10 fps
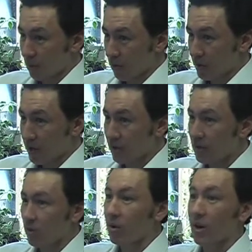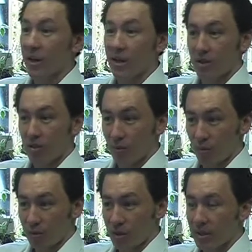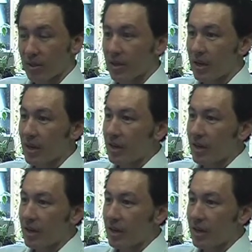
proteins linker histone proteins,